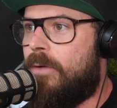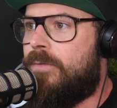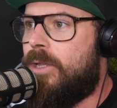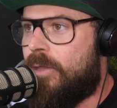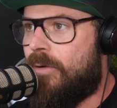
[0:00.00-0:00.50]
of
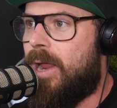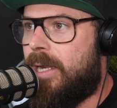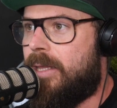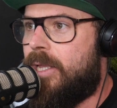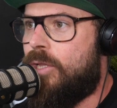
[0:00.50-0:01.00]
the other
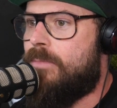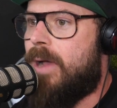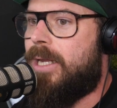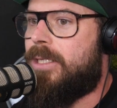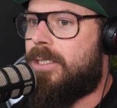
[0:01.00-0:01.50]
end that you
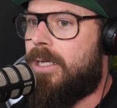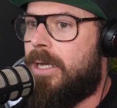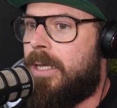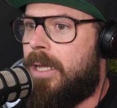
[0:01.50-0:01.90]
manage to